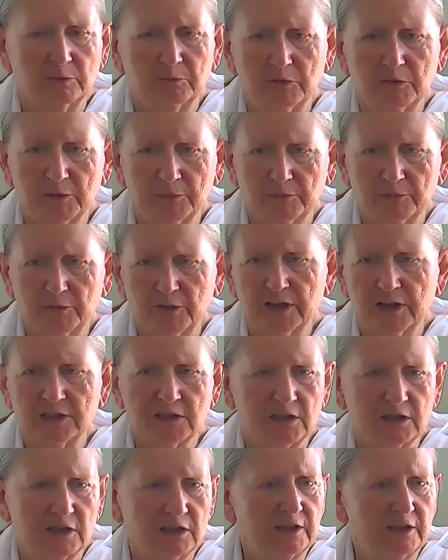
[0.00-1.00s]
but
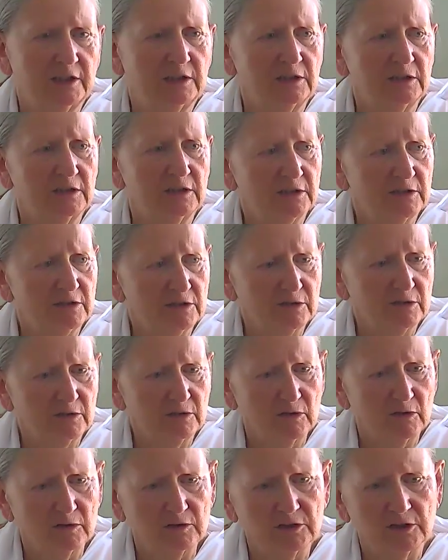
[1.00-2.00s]
practically it's
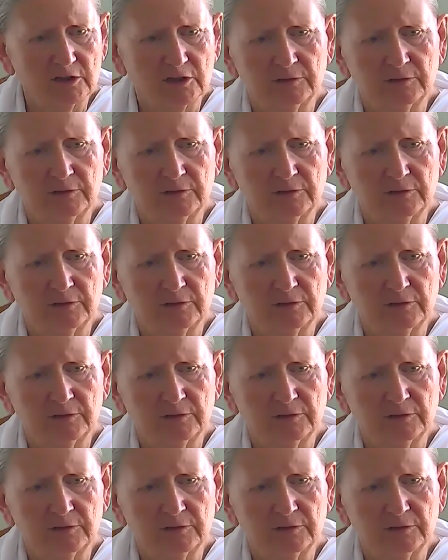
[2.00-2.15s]
not.